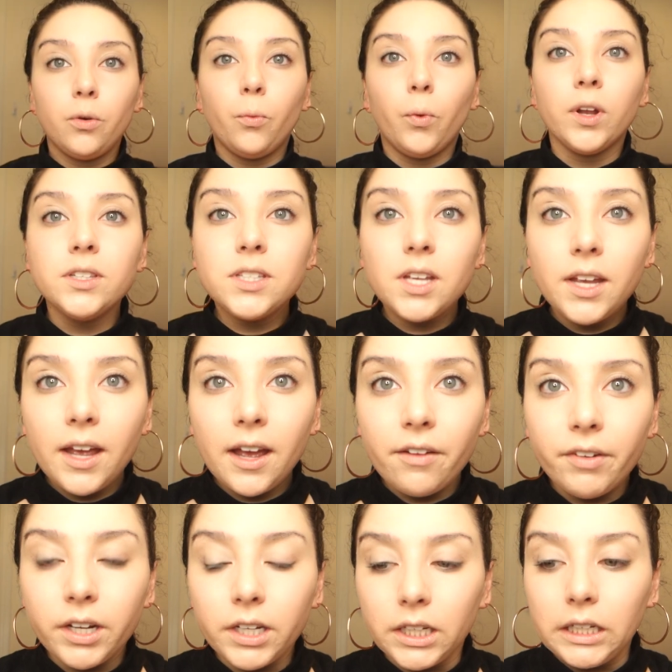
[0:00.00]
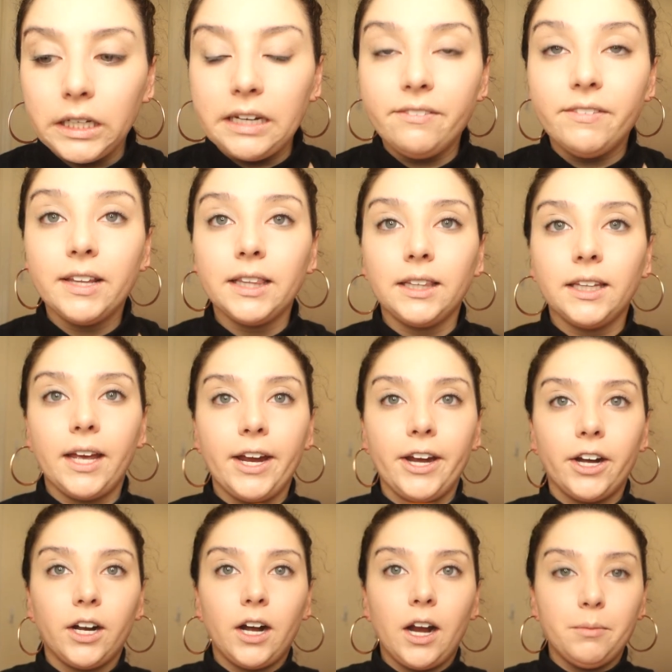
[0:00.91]
Once I have an even
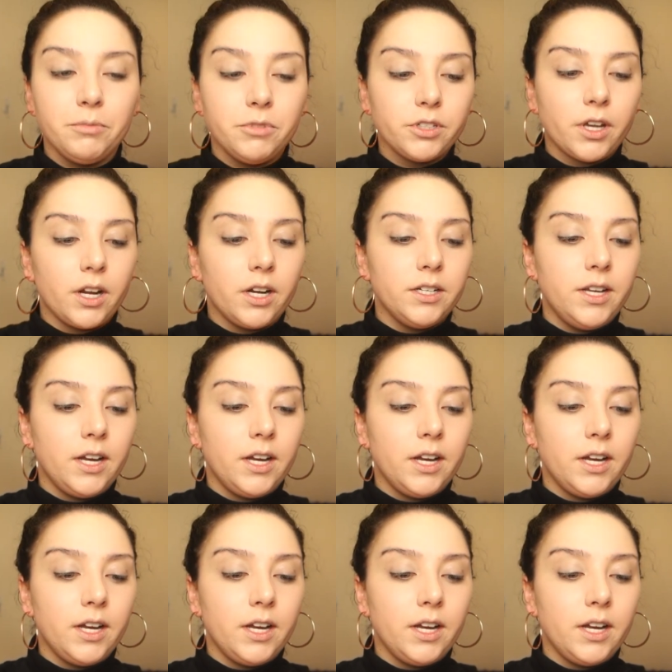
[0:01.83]
layer, I'm just going